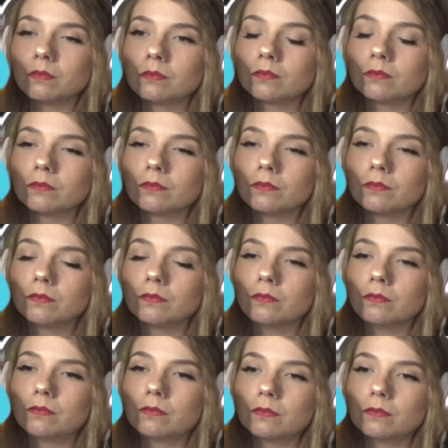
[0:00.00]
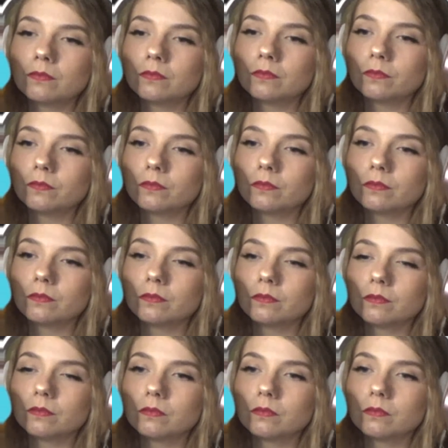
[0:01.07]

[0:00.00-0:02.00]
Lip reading: (silent)